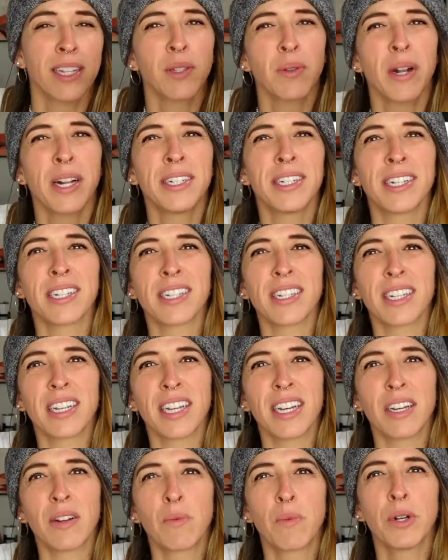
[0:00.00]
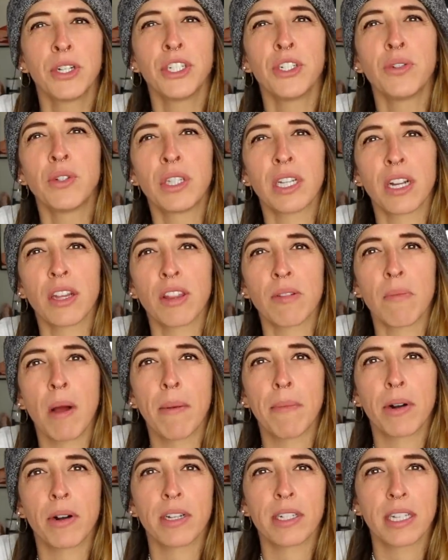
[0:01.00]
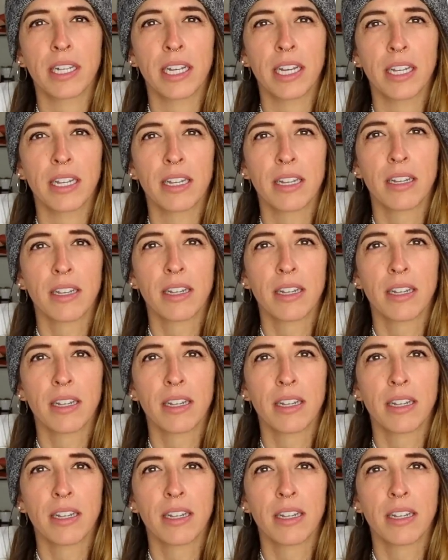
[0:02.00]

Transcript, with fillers: That's what I did as a kid. Where'd you stick a thermometer as a kid?